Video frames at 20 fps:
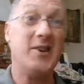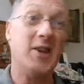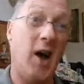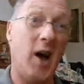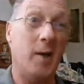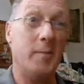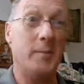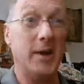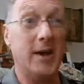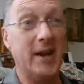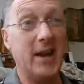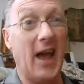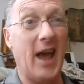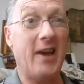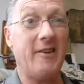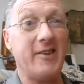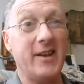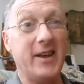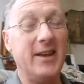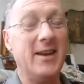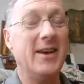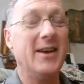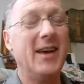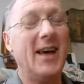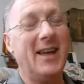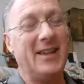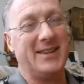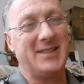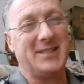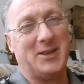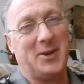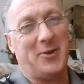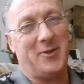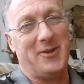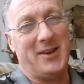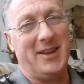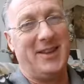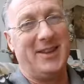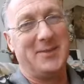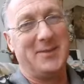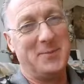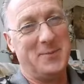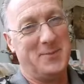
No, I mean, Harry. Sorry.